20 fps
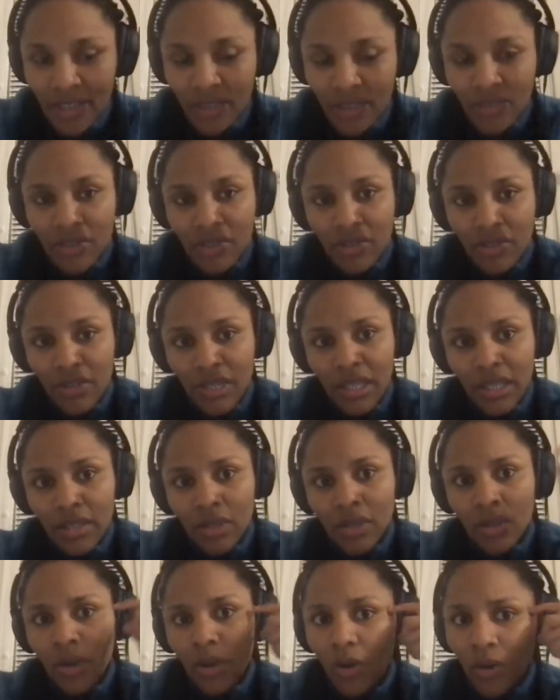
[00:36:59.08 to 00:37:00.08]
on
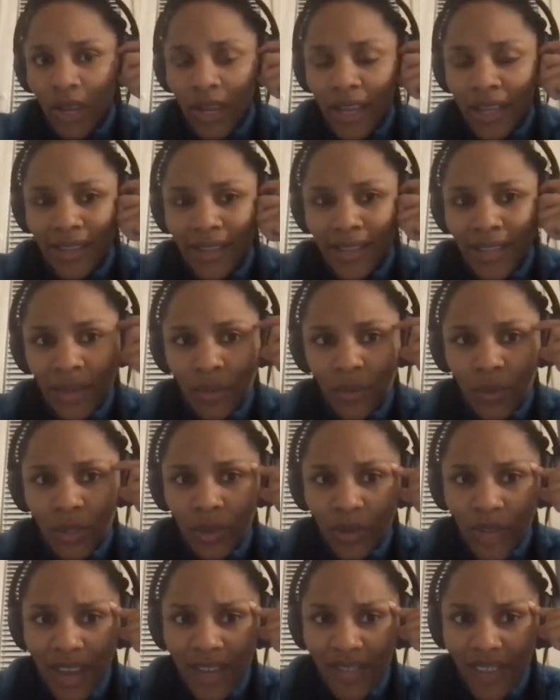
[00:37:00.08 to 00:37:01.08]
screen and that we
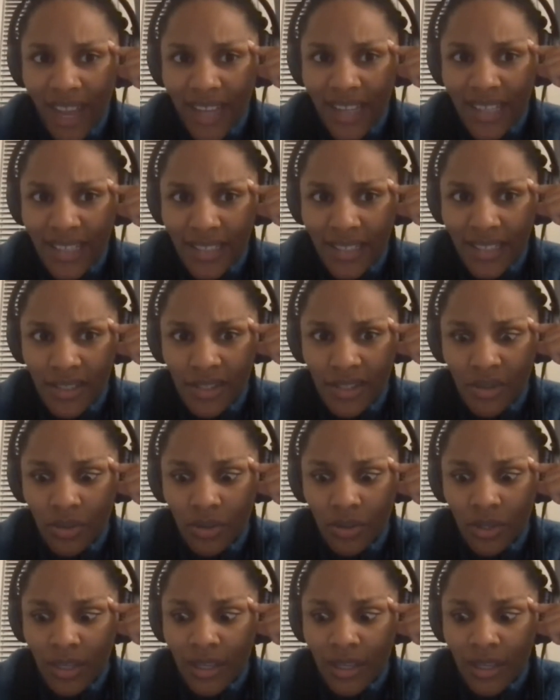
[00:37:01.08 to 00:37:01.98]
don't have access to.